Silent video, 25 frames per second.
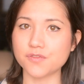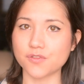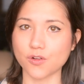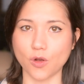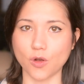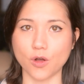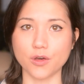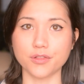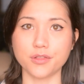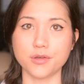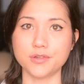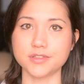for
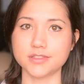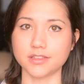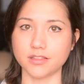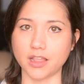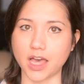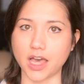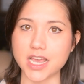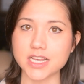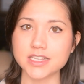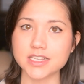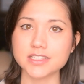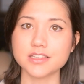all those
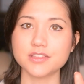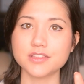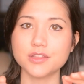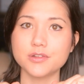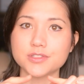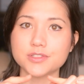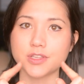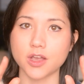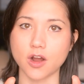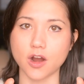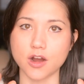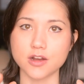likes and
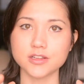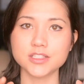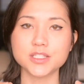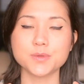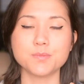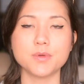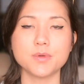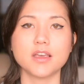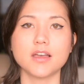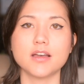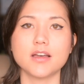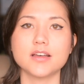those hearts,
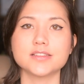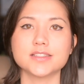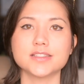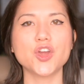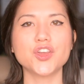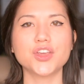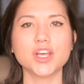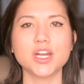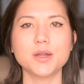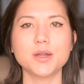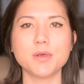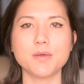because
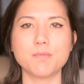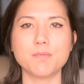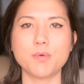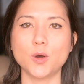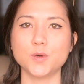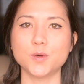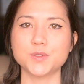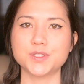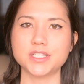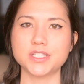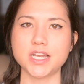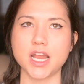you're gonna be
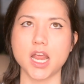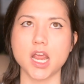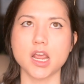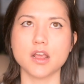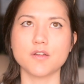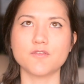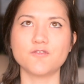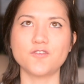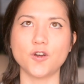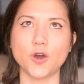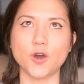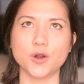
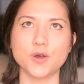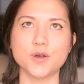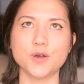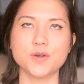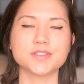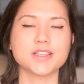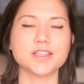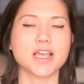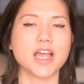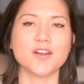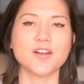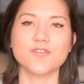posting
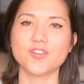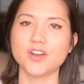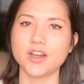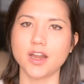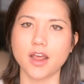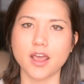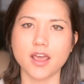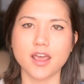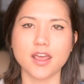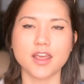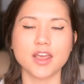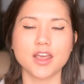photos every
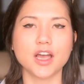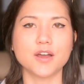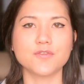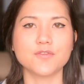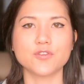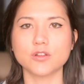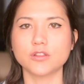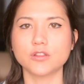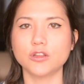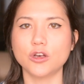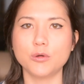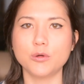day of
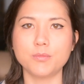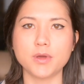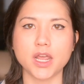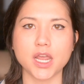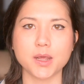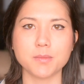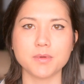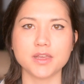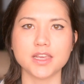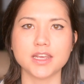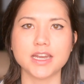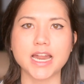your little
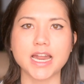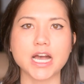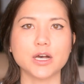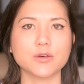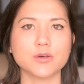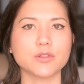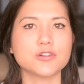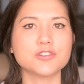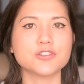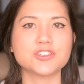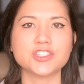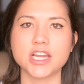baby and how
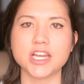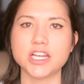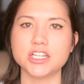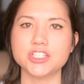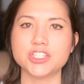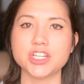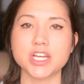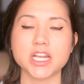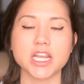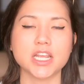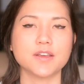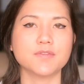they're
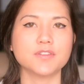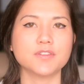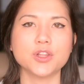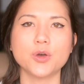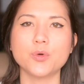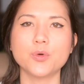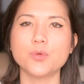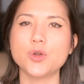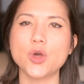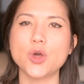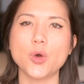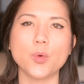changing, even
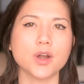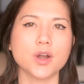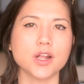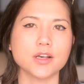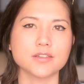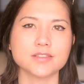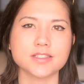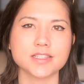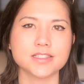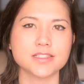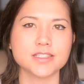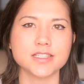though no one
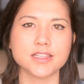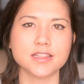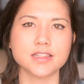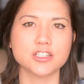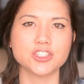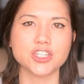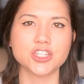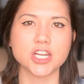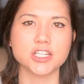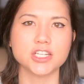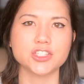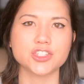else can see the
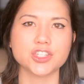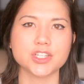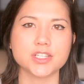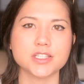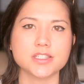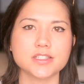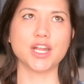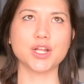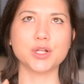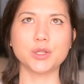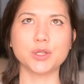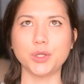
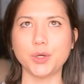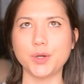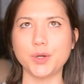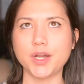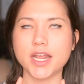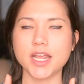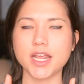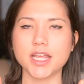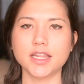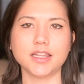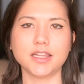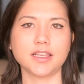changes,
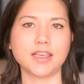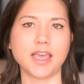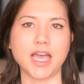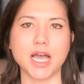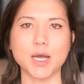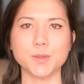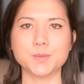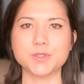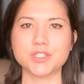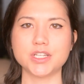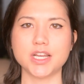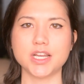including in the
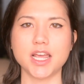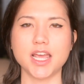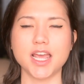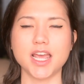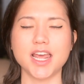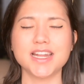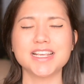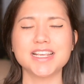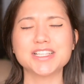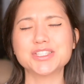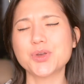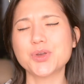
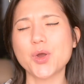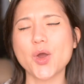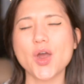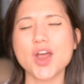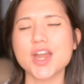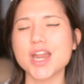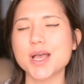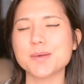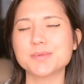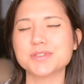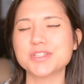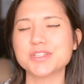caption, he's
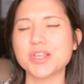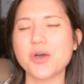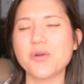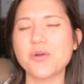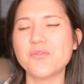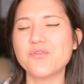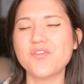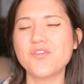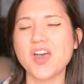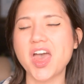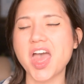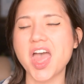growing up so
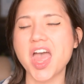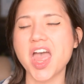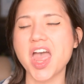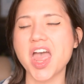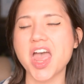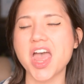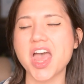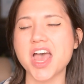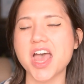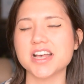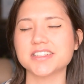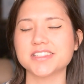
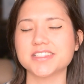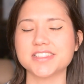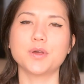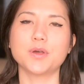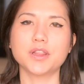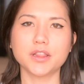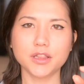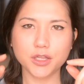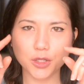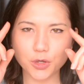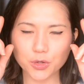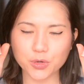fast,
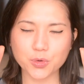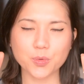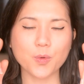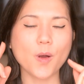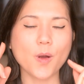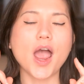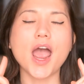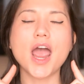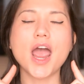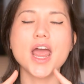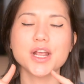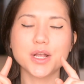with a little
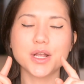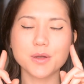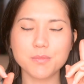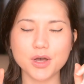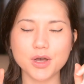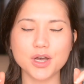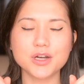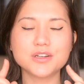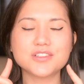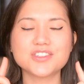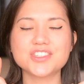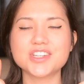crying
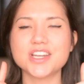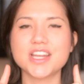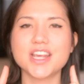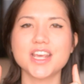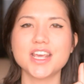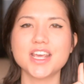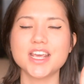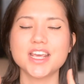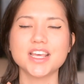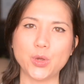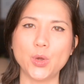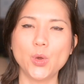
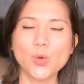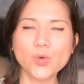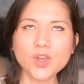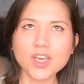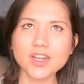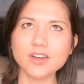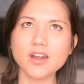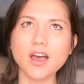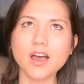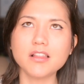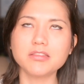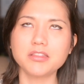emoji. Who
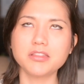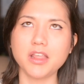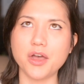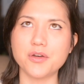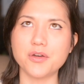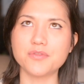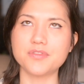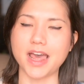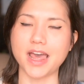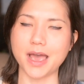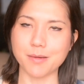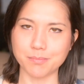cannot
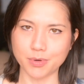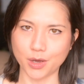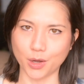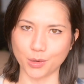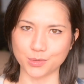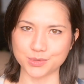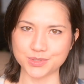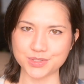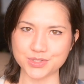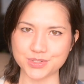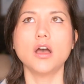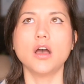love that
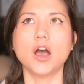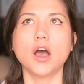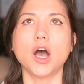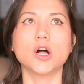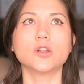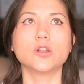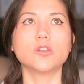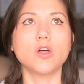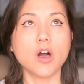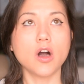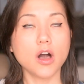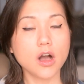post?
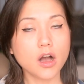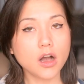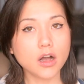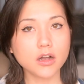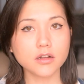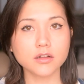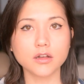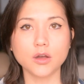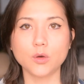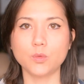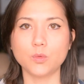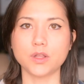
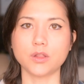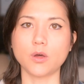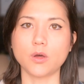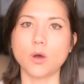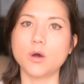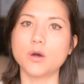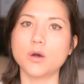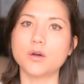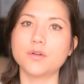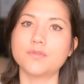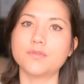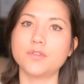Along with
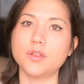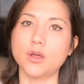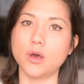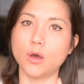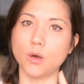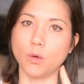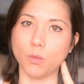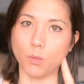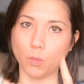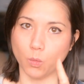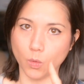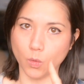all
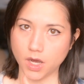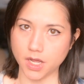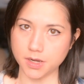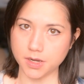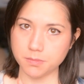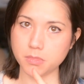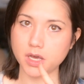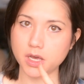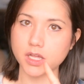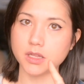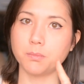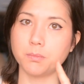the
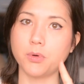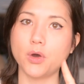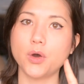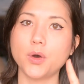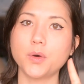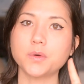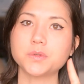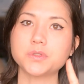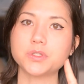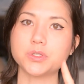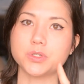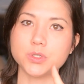1 month
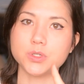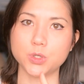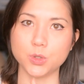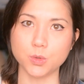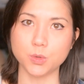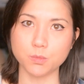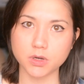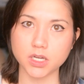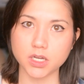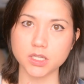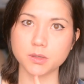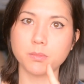posts, 2
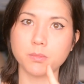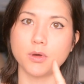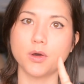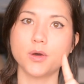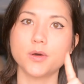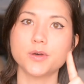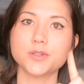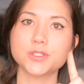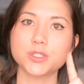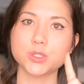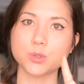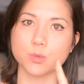month
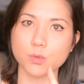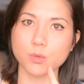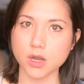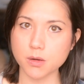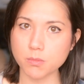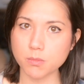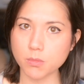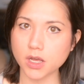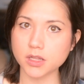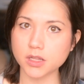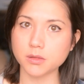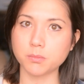posts, 3
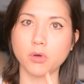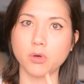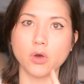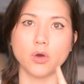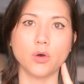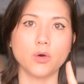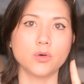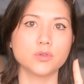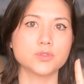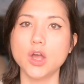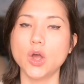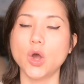month
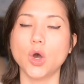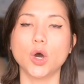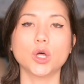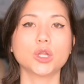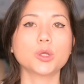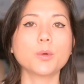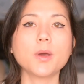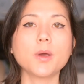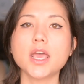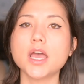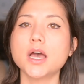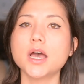posts, all
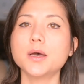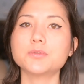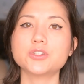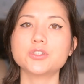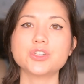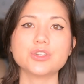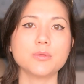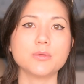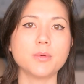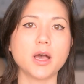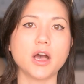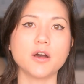the way up
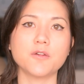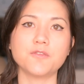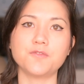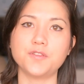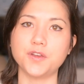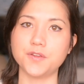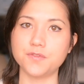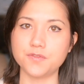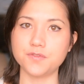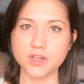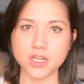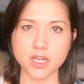to about
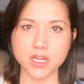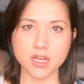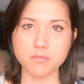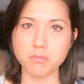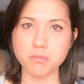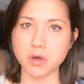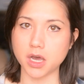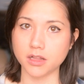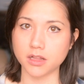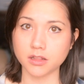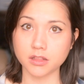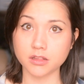50
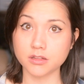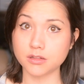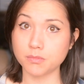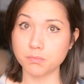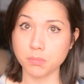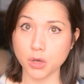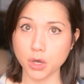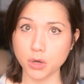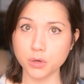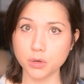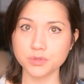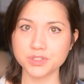month
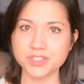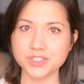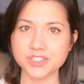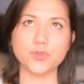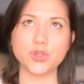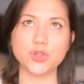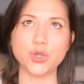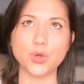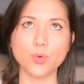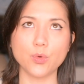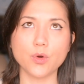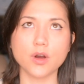posts,
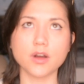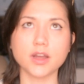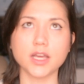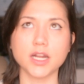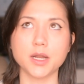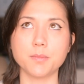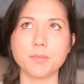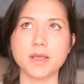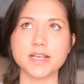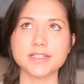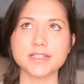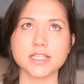you are
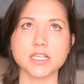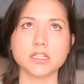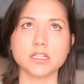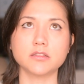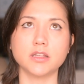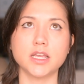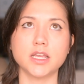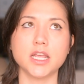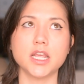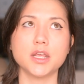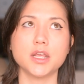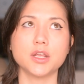gonna
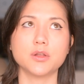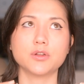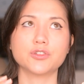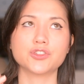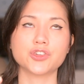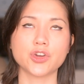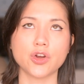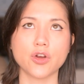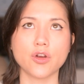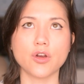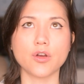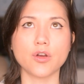basically
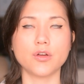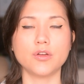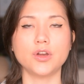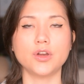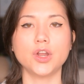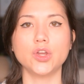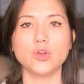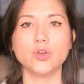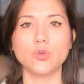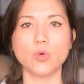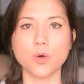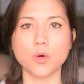
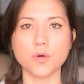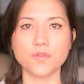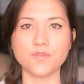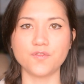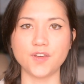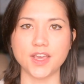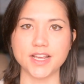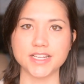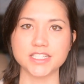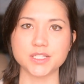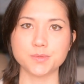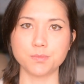turn your
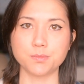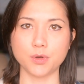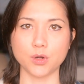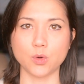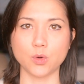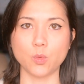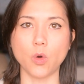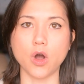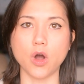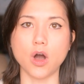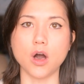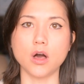
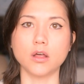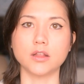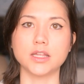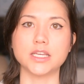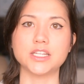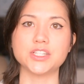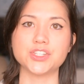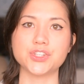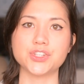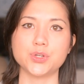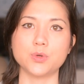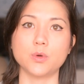Facebook wall
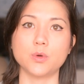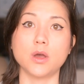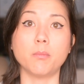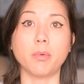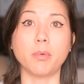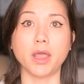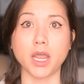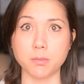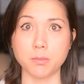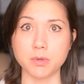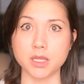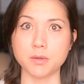into a
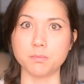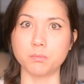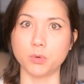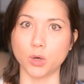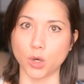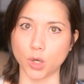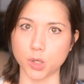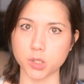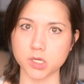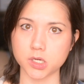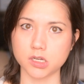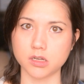baby
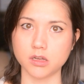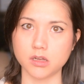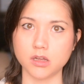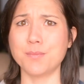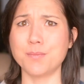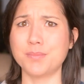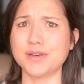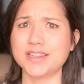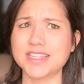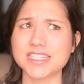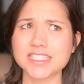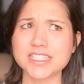book.
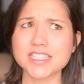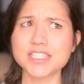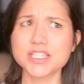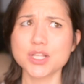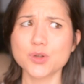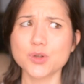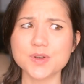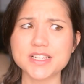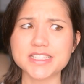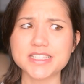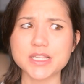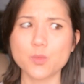But this is
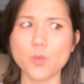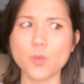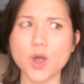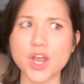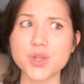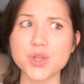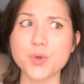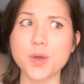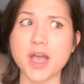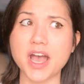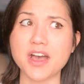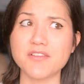the reason why
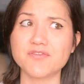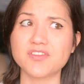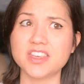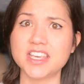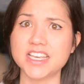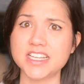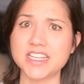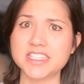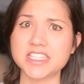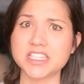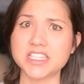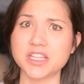you have
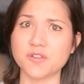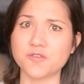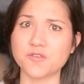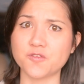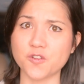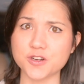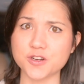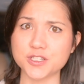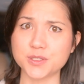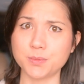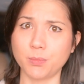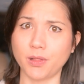kids in the
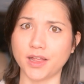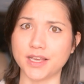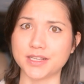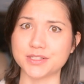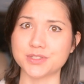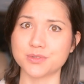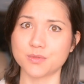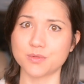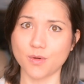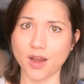first place,